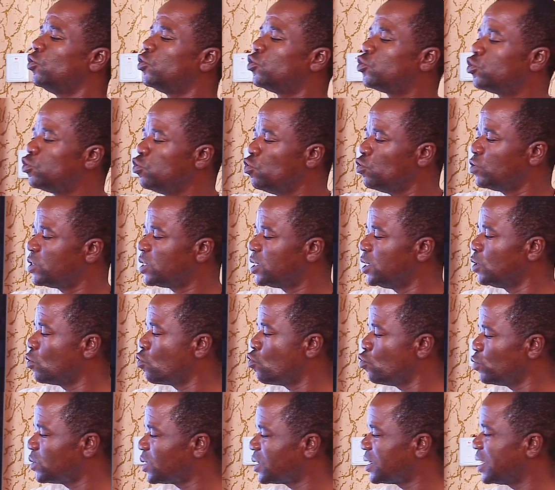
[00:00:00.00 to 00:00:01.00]
Two
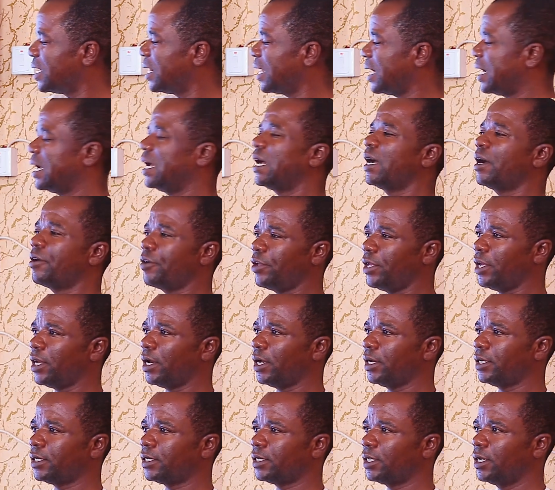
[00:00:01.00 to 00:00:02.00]
sickle cell
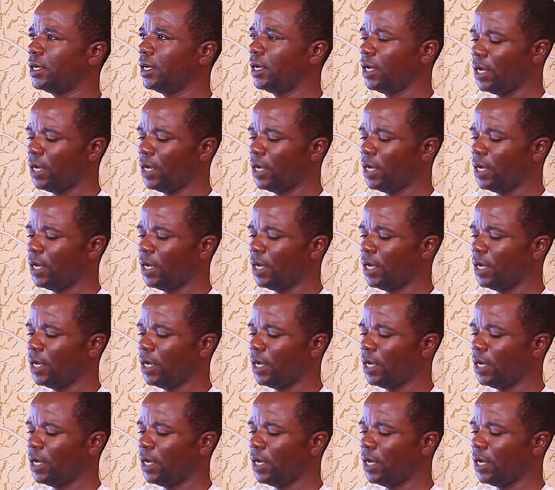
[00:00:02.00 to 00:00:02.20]
carriers.